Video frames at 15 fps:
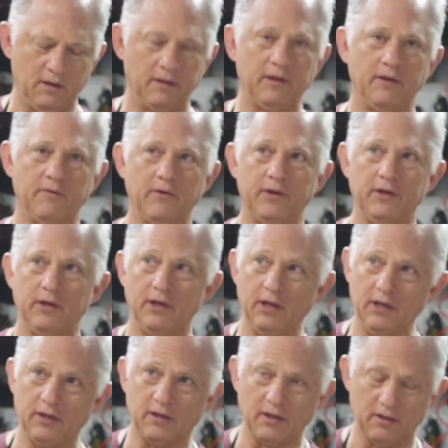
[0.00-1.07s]
when you
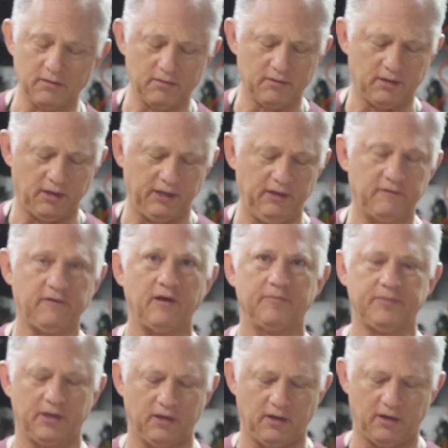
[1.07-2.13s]
need to clean
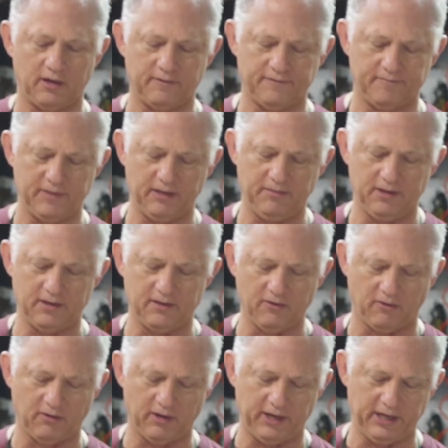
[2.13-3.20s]
something off, maybe a
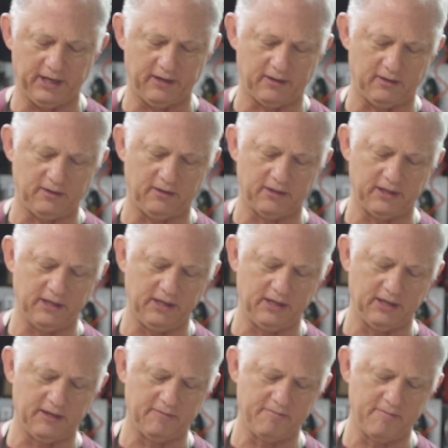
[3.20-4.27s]
door handle,
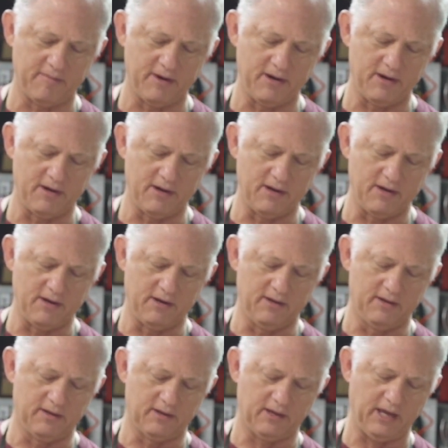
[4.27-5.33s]
a
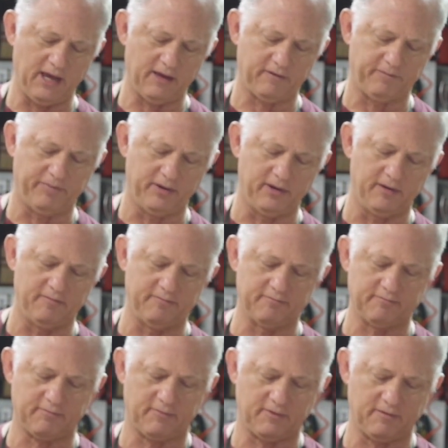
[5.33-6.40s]
gas pump,
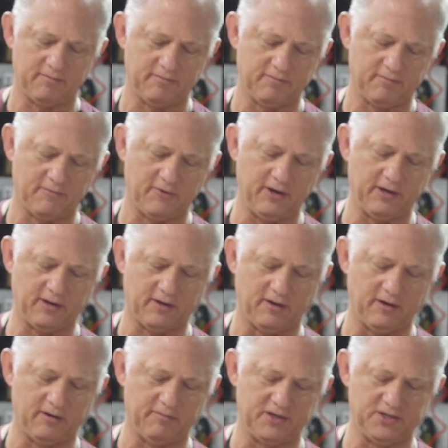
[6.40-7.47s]
credit
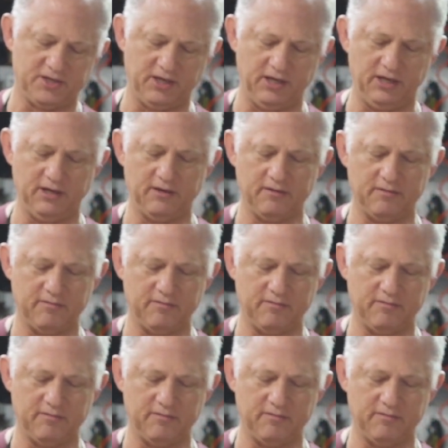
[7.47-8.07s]
card machine,